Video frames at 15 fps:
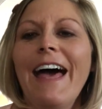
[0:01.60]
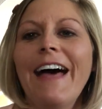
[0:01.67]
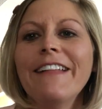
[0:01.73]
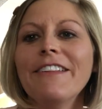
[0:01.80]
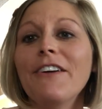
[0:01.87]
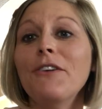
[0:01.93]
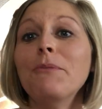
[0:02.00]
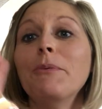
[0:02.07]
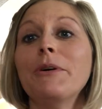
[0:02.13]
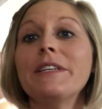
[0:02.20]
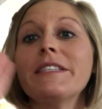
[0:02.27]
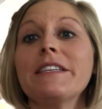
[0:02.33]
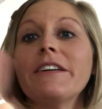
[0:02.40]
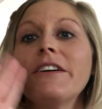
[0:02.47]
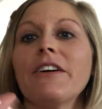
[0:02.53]
Hello
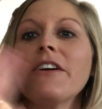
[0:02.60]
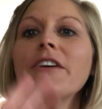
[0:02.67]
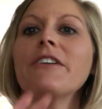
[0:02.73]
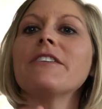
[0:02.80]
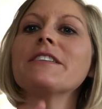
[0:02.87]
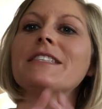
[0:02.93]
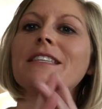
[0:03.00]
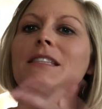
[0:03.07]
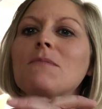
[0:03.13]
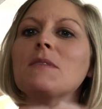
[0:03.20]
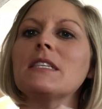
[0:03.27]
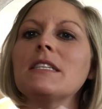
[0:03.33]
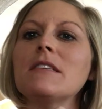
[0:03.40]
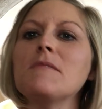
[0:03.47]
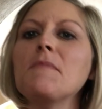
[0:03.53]
boys and girls, it's
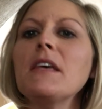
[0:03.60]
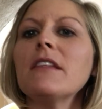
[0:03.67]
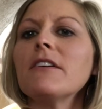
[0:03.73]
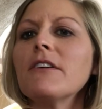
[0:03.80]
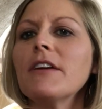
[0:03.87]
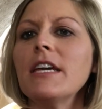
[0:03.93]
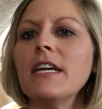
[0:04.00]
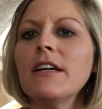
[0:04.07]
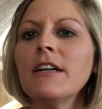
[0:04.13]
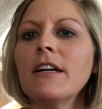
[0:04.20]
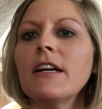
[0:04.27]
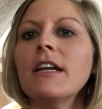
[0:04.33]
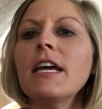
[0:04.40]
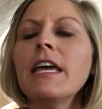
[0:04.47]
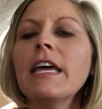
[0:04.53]
Mrs. Miller
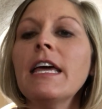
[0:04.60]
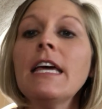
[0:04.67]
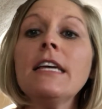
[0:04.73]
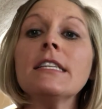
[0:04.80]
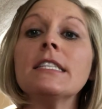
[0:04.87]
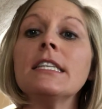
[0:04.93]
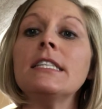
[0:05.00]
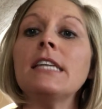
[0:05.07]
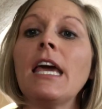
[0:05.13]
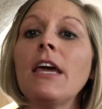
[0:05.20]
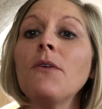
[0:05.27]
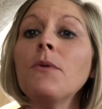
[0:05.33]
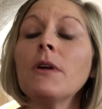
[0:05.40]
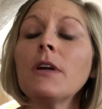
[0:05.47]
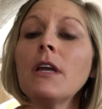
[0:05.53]
here.
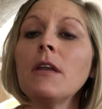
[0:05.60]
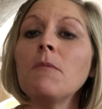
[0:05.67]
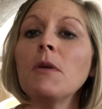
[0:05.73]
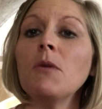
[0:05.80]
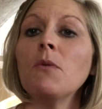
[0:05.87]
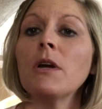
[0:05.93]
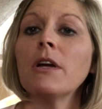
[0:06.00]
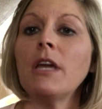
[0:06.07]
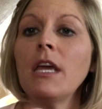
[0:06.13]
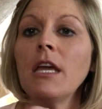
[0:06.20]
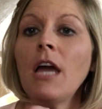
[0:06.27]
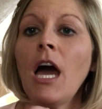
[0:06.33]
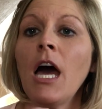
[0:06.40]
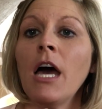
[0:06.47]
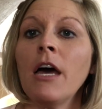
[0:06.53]
Today we're going to be
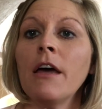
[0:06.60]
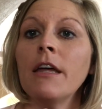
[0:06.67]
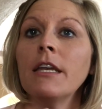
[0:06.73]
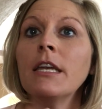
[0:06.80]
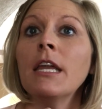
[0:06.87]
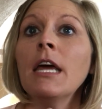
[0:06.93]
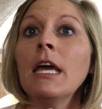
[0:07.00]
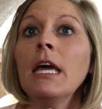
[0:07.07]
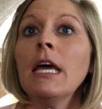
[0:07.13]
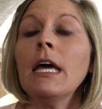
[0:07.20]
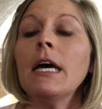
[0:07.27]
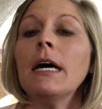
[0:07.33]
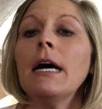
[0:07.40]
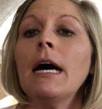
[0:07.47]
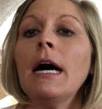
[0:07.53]
working on
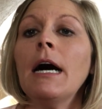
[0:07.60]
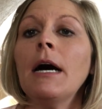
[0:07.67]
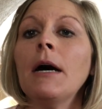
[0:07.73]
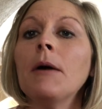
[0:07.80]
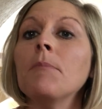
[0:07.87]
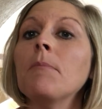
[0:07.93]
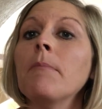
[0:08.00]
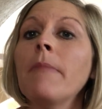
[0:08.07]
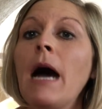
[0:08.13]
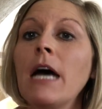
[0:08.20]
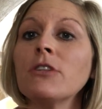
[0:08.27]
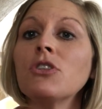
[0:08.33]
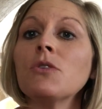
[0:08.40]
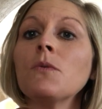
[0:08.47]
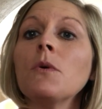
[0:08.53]

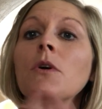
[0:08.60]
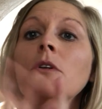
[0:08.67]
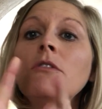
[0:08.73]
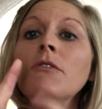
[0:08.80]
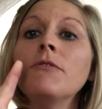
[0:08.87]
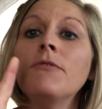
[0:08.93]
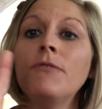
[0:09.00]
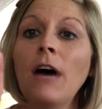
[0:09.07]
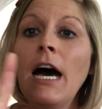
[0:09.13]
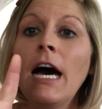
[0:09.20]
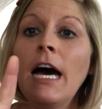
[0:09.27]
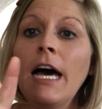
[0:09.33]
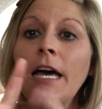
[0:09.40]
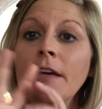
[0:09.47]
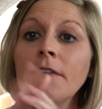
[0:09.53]
Module
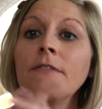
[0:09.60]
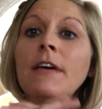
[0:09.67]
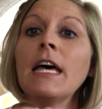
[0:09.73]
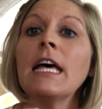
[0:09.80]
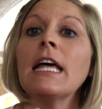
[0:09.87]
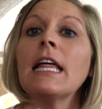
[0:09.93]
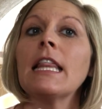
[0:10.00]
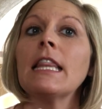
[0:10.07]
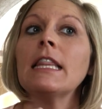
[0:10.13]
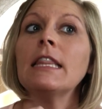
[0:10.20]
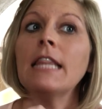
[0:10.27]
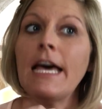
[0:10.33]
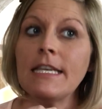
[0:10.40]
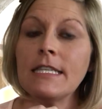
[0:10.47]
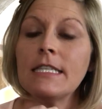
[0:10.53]
5,
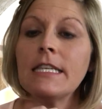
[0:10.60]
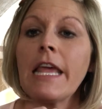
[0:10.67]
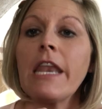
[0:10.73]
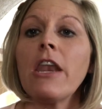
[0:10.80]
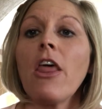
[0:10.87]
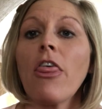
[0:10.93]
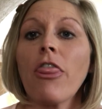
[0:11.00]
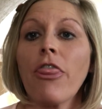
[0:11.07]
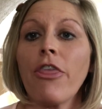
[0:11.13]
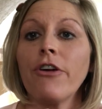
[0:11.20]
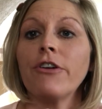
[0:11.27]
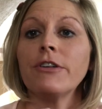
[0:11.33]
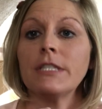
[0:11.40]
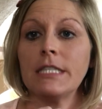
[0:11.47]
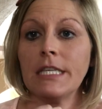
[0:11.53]
Lesson
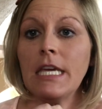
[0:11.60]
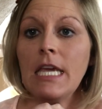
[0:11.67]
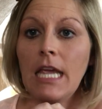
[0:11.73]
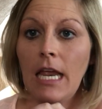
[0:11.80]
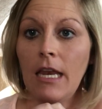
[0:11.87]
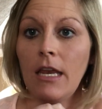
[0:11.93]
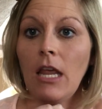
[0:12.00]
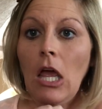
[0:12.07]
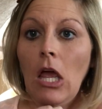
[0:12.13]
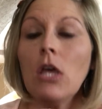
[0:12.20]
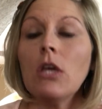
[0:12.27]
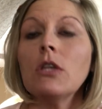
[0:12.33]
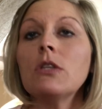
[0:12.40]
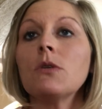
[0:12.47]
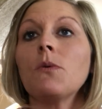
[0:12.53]
13.
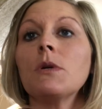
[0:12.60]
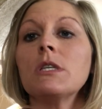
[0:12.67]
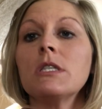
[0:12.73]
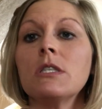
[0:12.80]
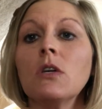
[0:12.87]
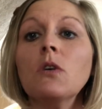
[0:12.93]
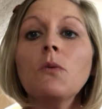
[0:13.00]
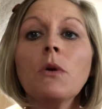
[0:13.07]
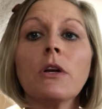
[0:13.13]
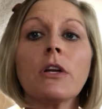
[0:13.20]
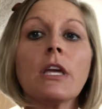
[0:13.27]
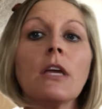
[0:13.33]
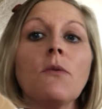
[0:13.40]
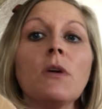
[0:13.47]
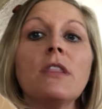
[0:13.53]
So we're still
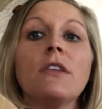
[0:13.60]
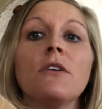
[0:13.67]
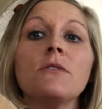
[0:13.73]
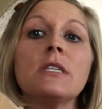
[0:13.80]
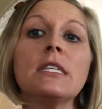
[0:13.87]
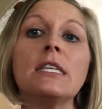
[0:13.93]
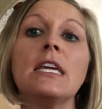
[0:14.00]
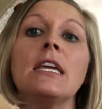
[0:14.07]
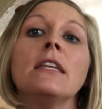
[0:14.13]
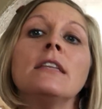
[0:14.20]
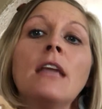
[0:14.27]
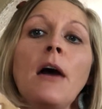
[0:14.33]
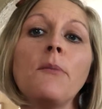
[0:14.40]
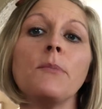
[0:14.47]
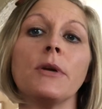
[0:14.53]
working with those teen
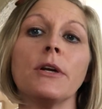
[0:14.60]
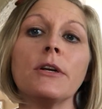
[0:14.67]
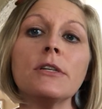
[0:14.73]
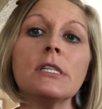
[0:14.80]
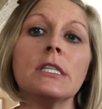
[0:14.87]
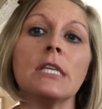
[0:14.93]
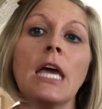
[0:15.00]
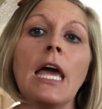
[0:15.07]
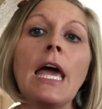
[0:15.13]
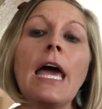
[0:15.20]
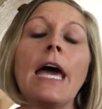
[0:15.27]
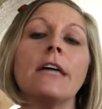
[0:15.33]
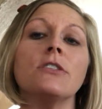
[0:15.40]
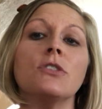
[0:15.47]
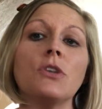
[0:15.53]
numbers,
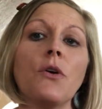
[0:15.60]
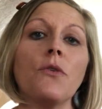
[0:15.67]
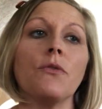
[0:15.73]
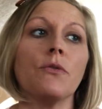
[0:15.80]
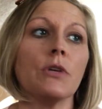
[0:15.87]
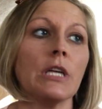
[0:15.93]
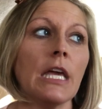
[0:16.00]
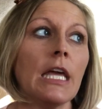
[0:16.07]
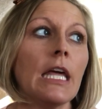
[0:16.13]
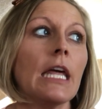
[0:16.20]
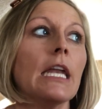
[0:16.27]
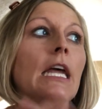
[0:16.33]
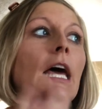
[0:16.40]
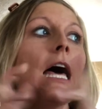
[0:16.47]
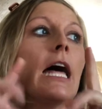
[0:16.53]
and don't
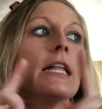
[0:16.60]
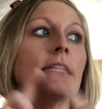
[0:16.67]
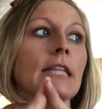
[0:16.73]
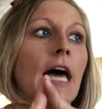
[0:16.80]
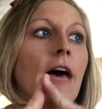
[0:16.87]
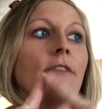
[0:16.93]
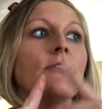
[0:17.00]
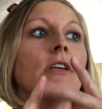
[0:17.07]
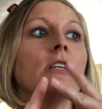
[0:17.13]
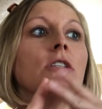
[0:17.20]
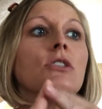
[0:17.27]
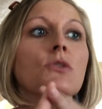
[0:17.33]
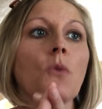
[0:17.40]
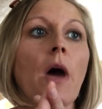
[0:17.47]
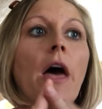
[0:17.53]
forget
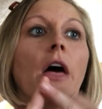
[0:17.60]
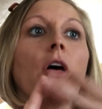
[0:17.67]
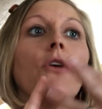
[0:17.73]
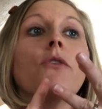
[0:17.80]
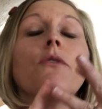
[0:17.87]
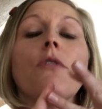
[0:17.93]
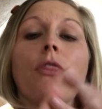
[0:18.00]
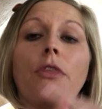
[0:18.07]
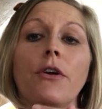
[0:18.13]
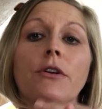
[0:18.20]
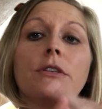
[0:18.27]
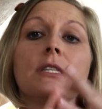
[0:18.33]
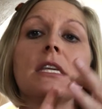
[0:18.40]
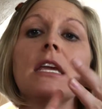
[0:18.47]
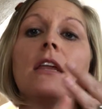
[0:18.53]
11, 12,
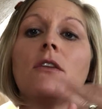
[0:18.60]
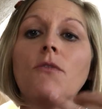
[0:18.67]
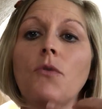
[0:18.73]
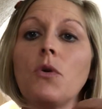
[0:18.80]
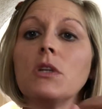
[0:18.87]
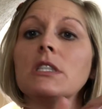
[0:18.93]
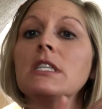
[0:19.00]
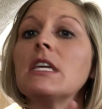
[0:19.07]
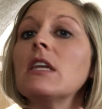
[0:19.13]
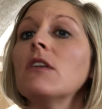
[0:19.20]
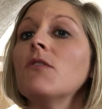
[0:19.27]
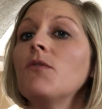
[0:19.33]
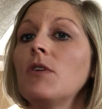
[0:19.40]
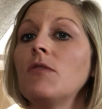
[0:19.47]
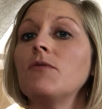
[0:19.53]
13, 14,
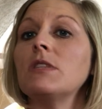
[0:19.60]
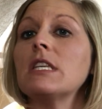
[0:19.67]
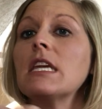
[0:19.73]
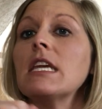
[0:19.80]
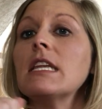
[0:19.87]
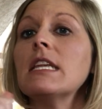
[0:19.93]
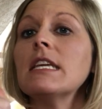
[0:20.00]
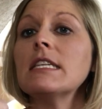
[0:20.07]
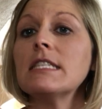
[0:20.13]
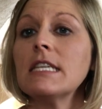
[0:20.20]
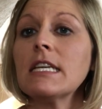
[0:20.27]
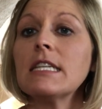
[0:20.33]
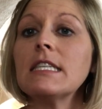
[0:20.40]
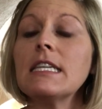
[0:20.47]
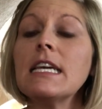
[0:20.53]
15,
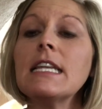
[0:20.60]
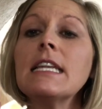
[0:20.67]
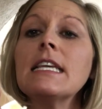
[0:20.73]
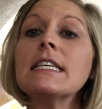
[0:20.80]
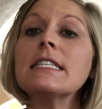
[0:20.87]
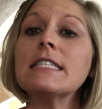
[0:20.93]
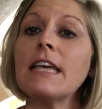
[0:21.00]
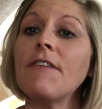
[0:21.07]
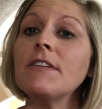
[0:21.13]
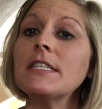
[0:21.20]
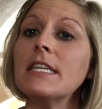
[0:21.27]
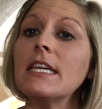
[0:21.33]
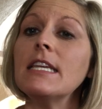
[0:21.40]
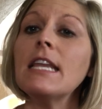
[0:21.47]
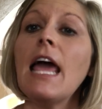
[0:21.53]
16,
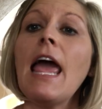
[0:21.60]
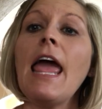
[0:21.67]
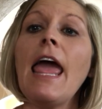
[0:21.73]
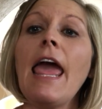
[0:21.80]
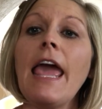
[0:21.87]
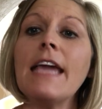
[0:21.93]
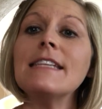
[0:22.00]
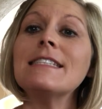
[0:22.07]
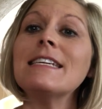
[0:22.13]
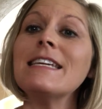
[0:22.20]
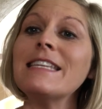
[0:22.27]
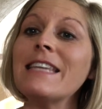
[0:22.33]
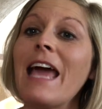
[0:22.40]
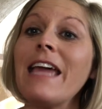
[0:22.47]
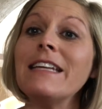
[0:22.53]
17,
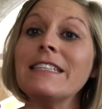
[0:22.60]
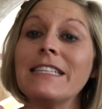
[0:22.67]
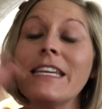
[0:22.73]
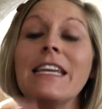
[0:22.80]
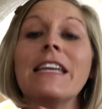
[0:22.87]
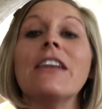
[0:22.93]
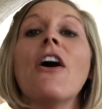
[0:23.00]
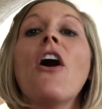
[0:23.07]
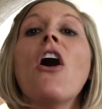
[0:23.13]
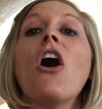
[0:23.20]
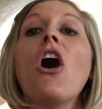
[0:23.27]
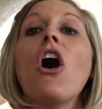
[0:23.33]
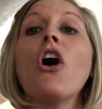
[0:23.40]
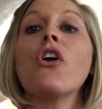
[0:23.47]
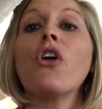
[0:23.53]
18, 19
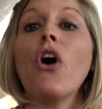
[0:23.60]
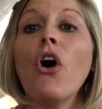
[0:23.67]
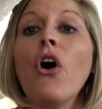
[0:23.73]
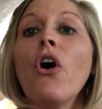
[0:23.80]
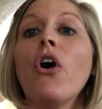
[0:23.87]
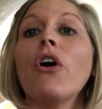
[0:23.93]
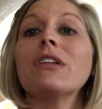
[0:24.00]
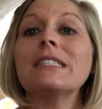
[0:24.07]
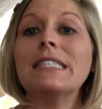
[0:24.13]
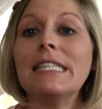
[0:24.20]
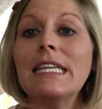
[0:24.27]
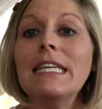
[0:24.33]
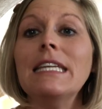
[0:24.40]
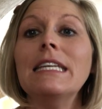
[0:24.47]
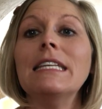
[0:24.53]
are all
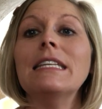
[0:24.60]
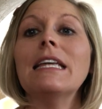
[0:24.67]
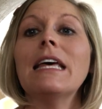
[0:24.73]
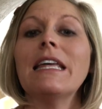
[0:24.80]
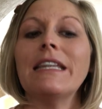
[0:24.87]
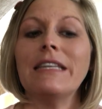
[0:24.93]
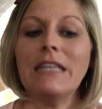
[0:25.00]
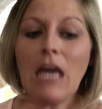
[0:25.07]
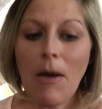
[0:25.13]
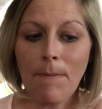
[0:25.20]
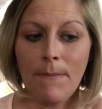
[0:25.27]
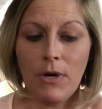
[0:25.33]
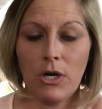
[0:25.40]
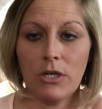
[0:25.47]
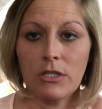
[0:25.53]
teen
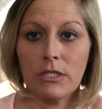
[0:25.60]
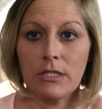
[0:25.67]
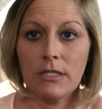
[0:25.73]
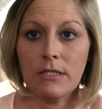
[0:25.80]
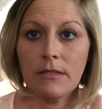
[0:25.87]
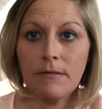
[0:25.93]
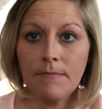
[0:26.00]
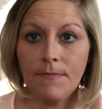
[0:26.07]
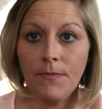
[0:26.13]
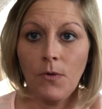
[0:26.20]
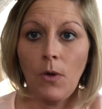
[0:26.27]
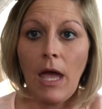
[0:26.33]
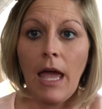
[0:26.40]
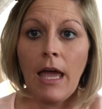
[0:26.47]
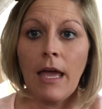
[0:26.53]
numbers,
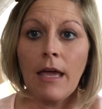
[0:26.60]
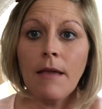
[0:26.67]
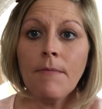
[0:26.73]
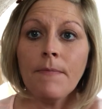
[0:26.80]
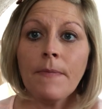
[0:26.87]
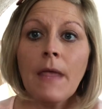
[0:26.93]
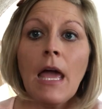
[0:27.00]
okay?